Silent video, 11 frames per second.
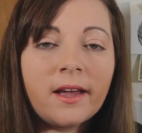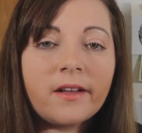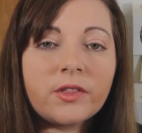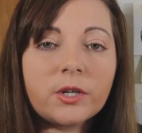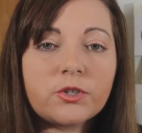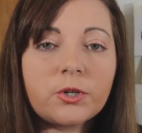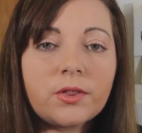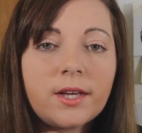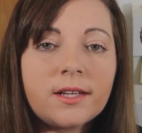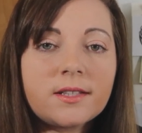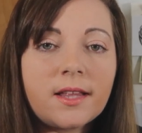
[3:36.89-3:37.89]
and those are
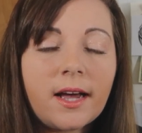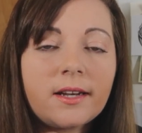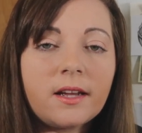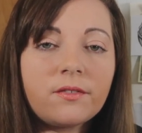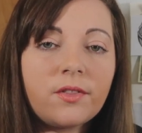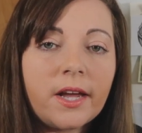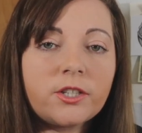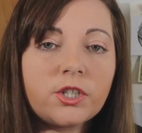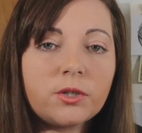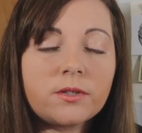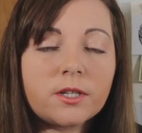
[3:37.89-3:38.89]
things that if
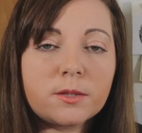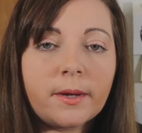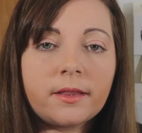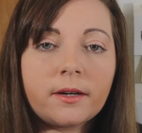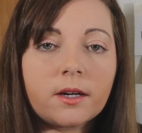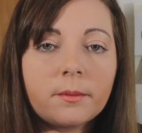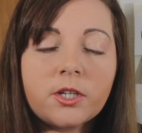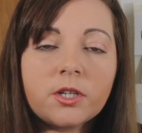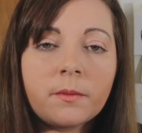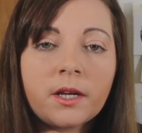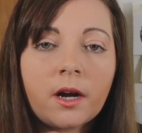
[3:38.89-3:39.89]
they choose to spend their
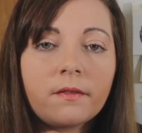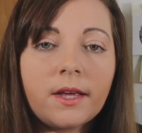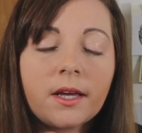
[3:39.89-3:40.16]
commission money on,